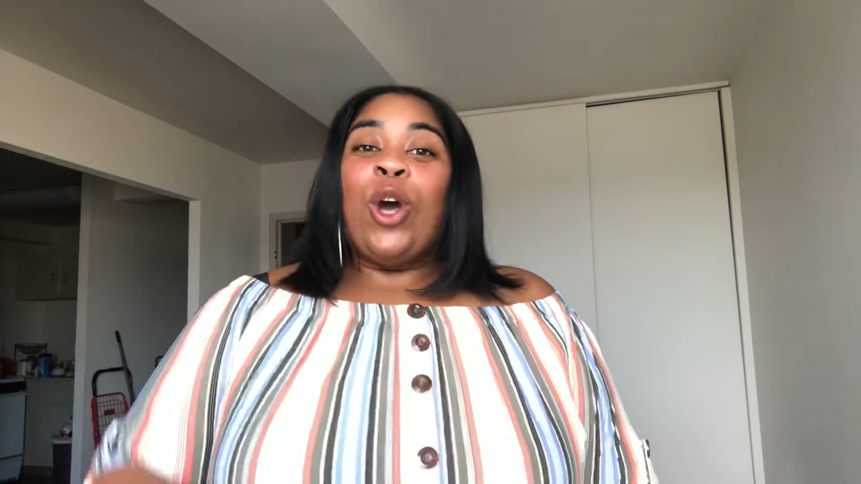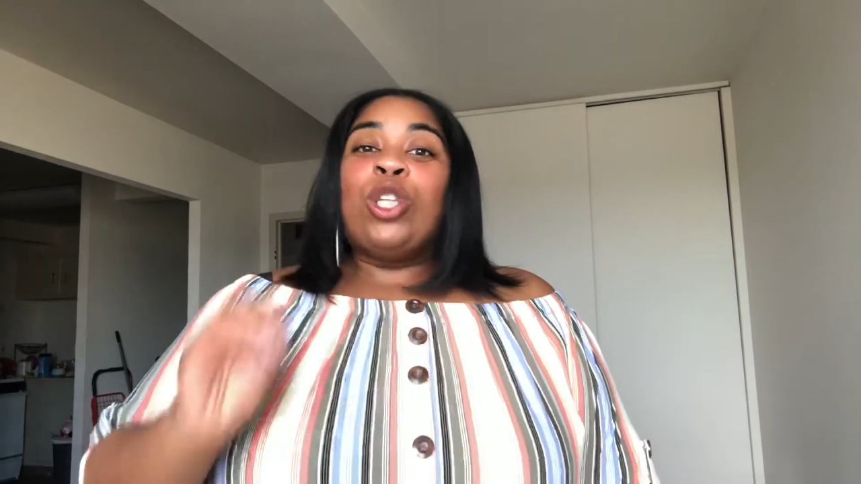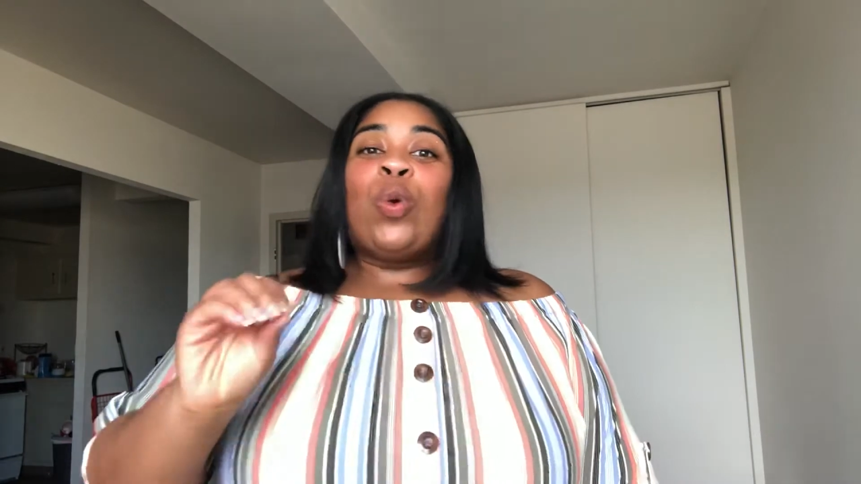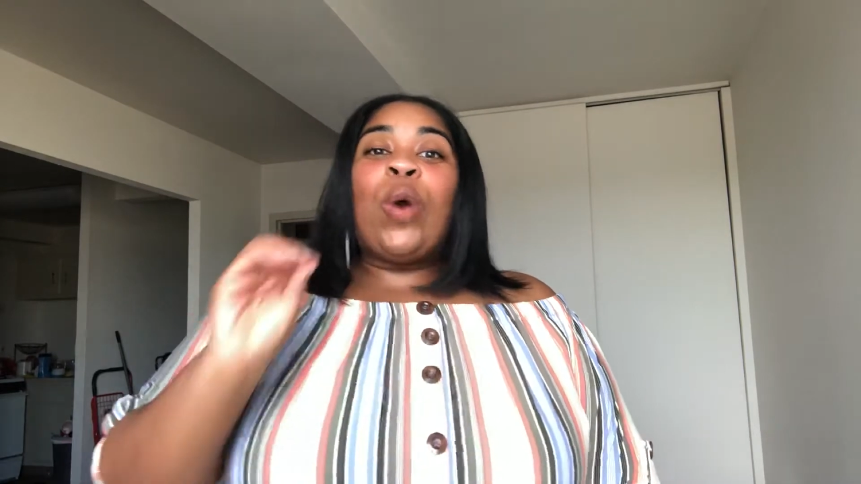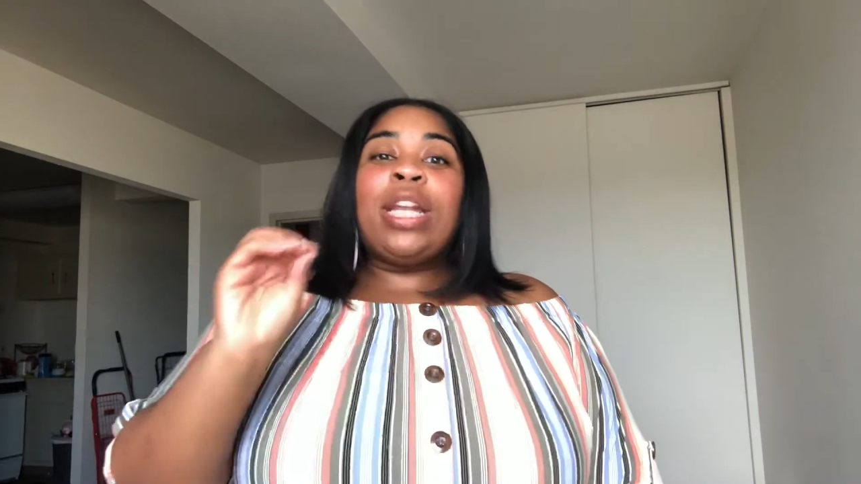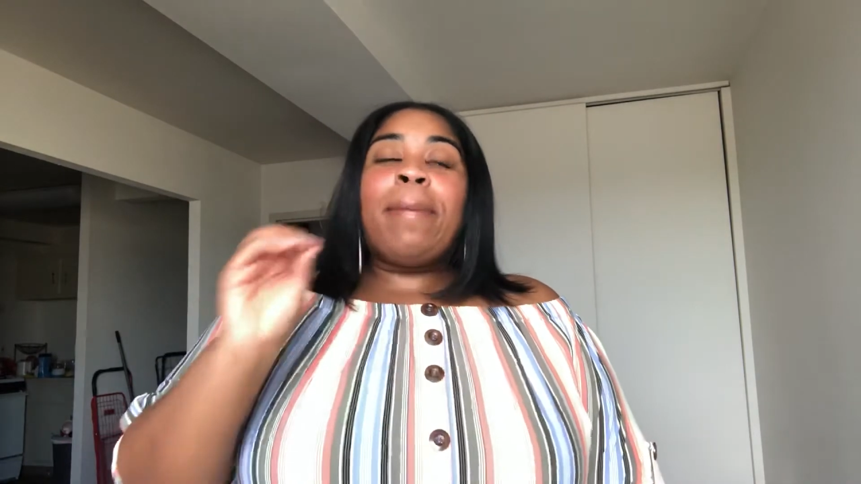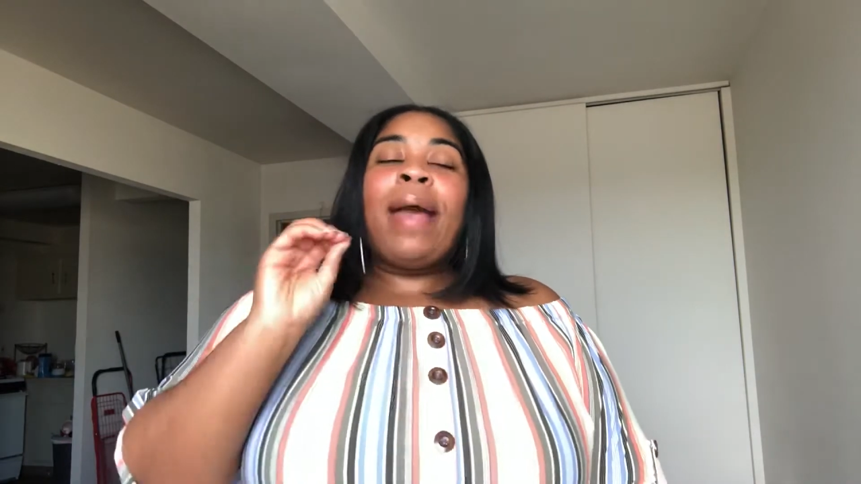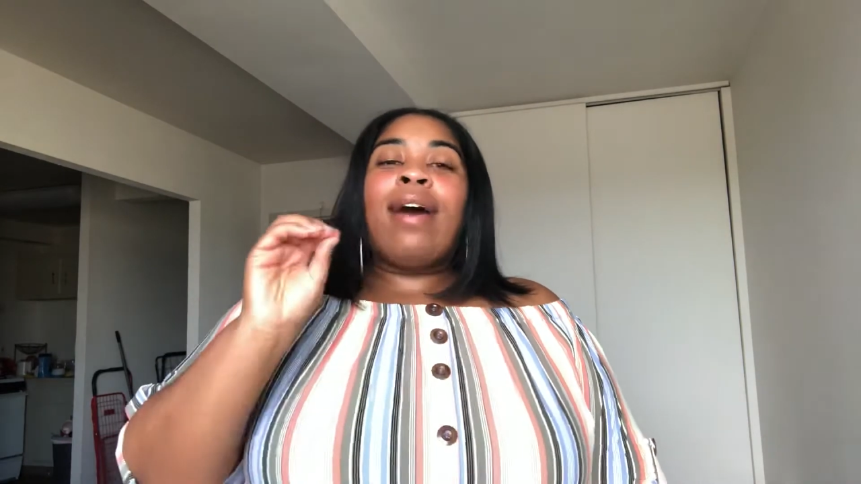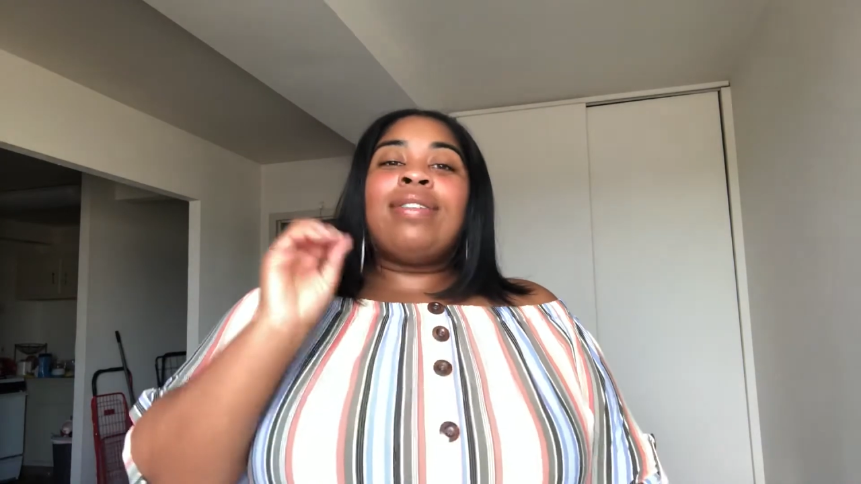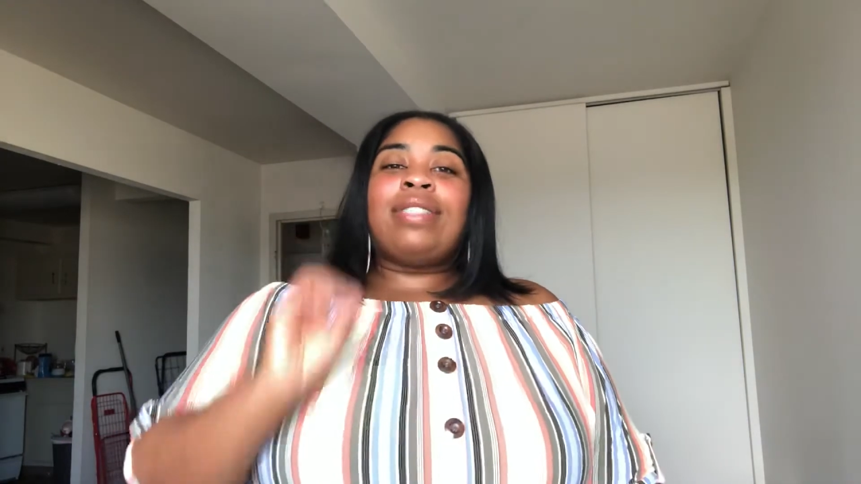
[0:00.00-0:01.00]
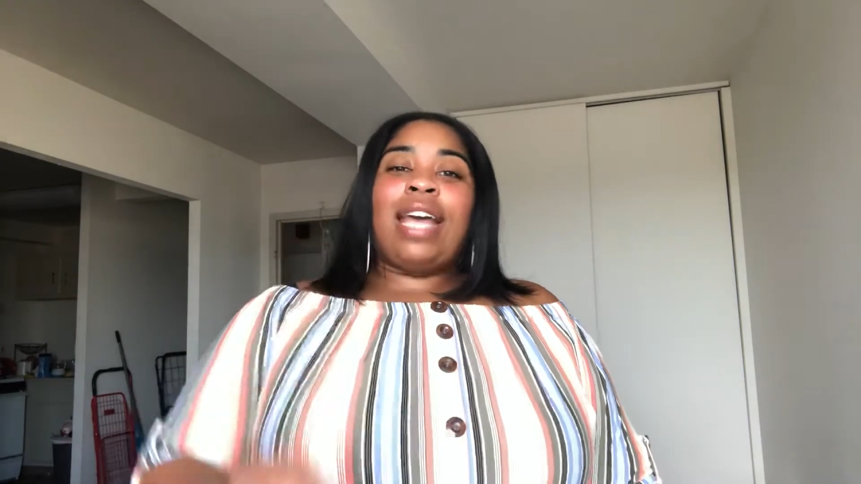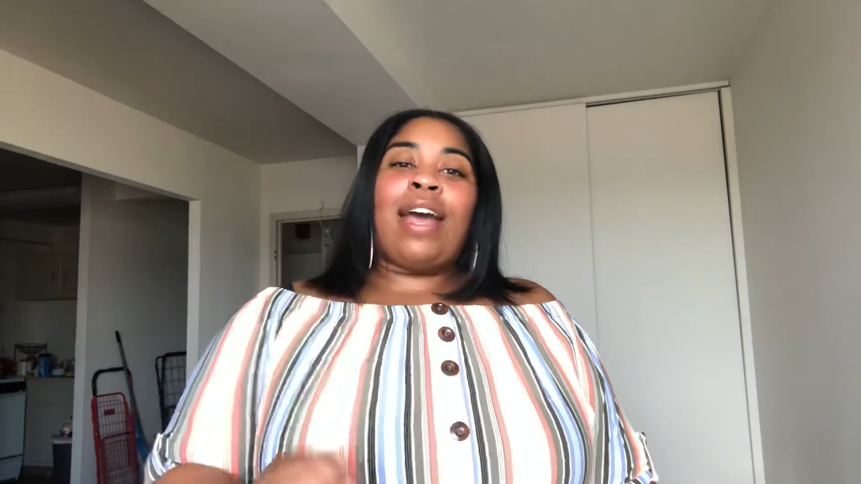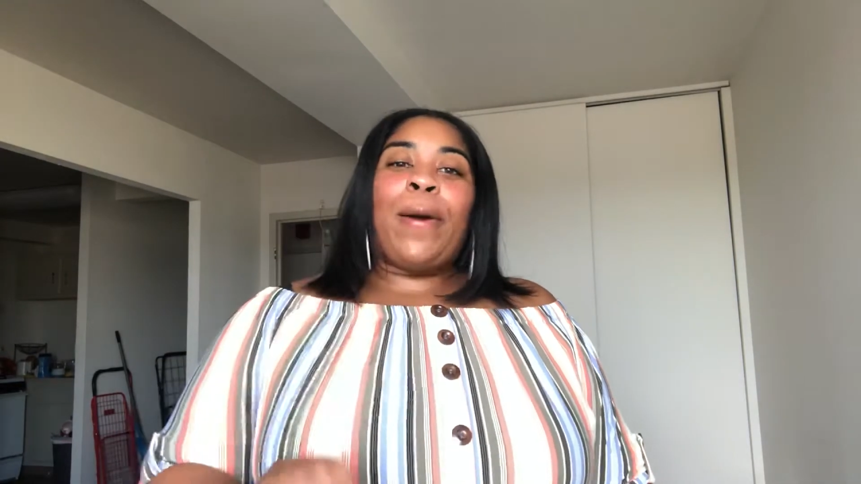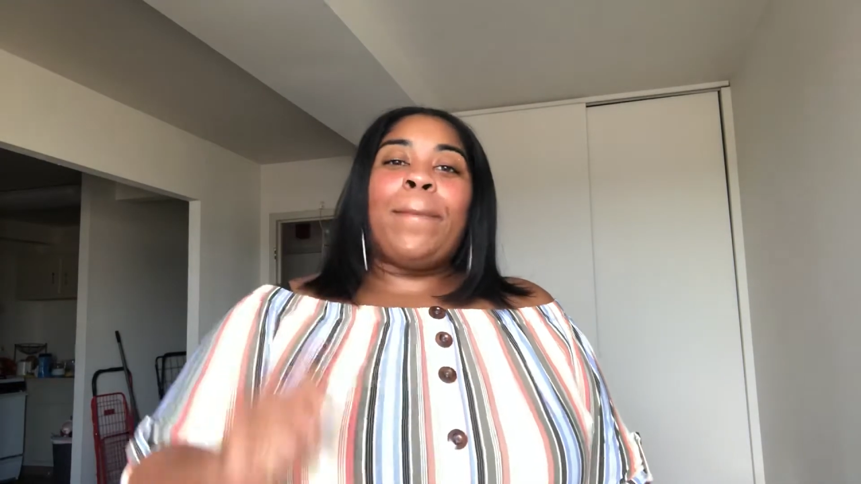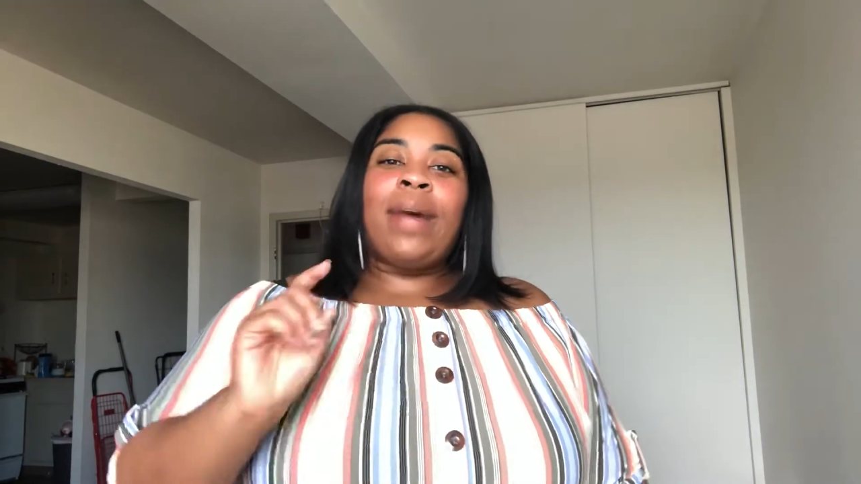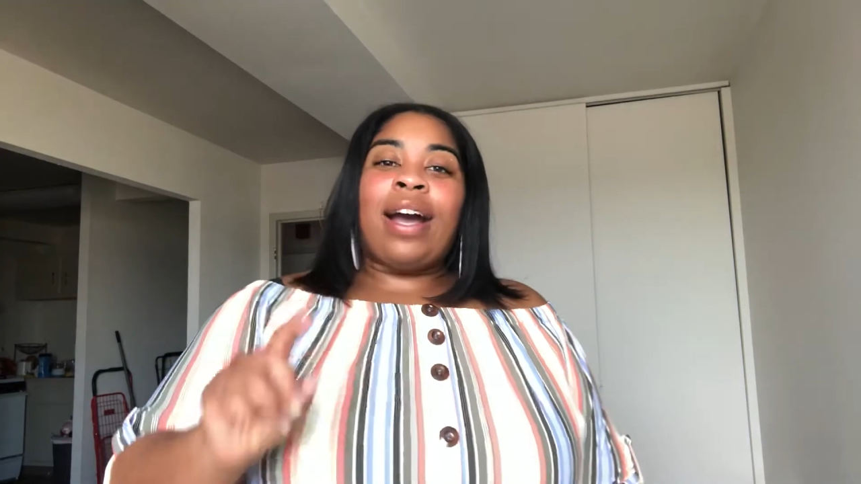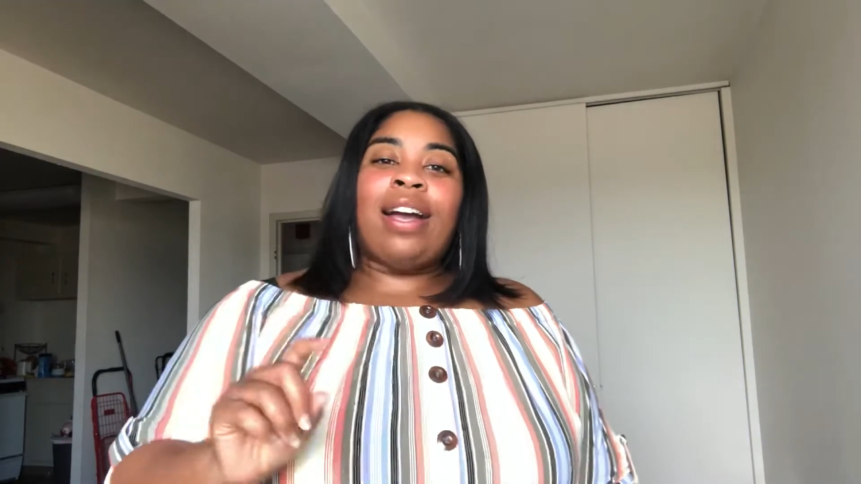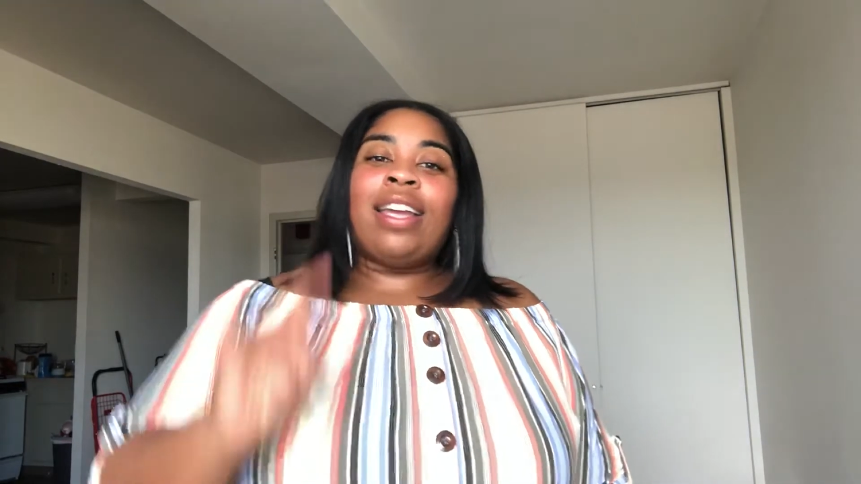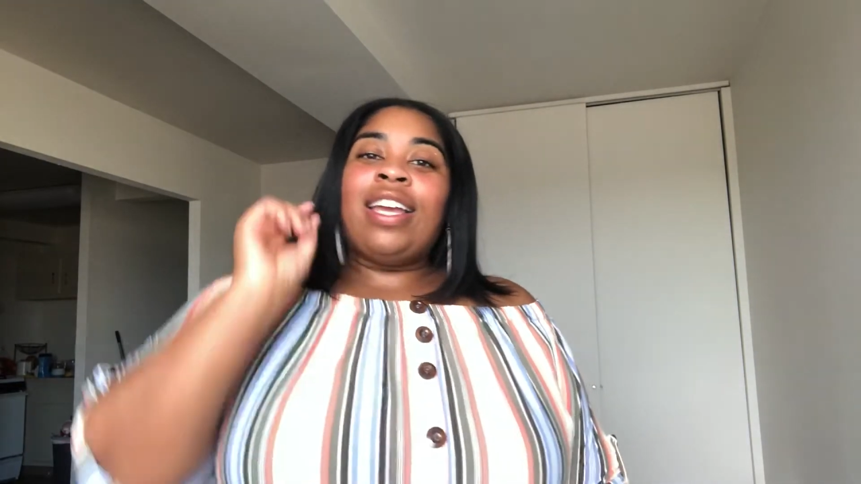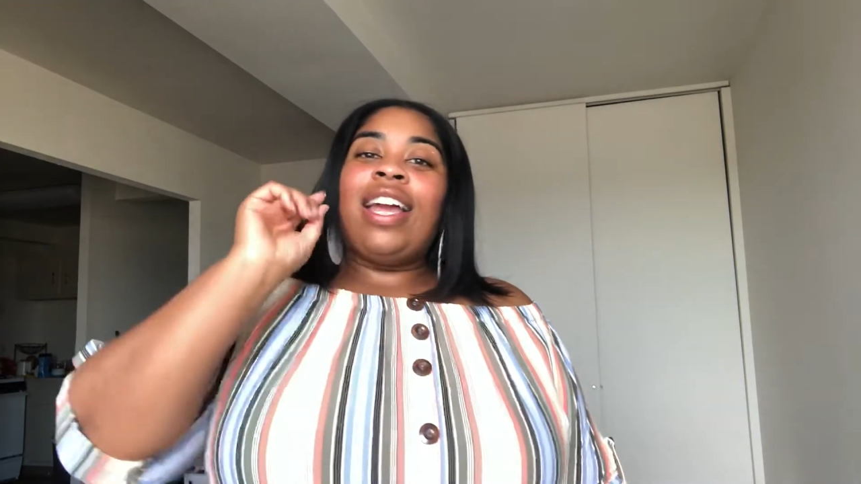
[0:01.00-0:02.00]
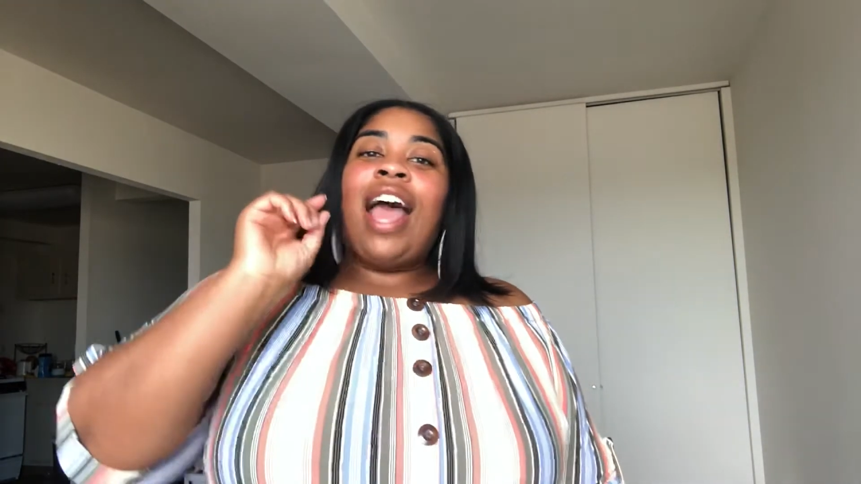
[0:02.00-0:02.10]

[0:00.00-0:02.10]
20 pounds down by